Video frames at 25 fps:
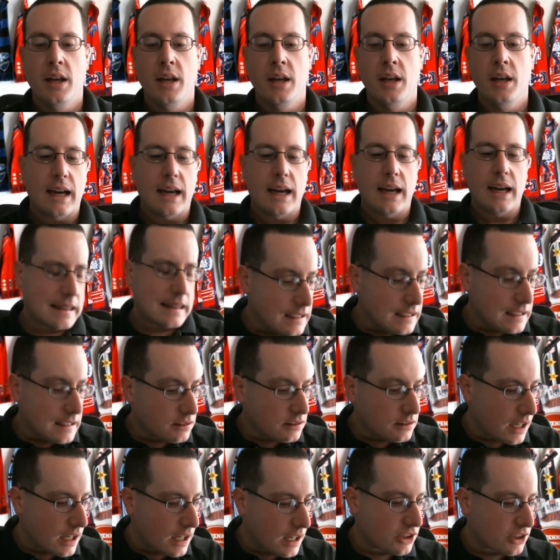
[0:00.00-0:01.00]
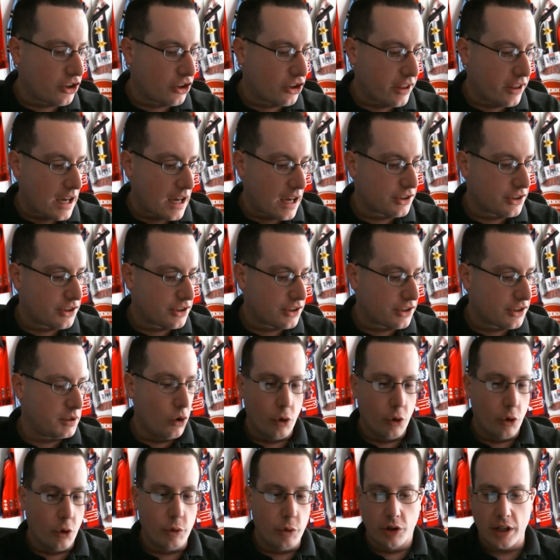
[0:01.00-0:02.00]
And I think the answer to that is going to be, well,
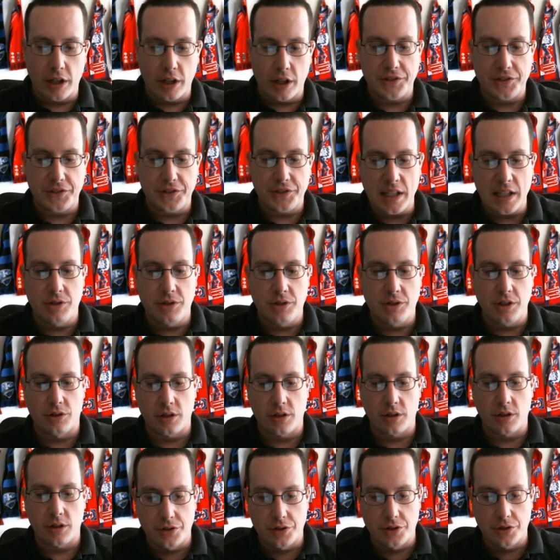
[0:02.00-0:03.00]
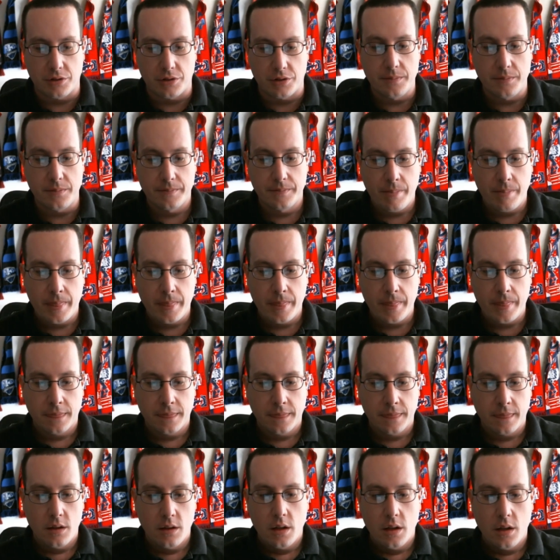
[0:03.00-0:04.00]
we don't have teams in your country.
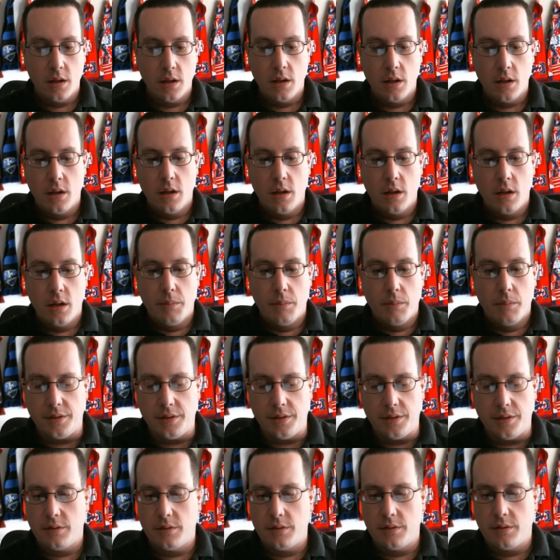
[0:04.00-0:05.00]
But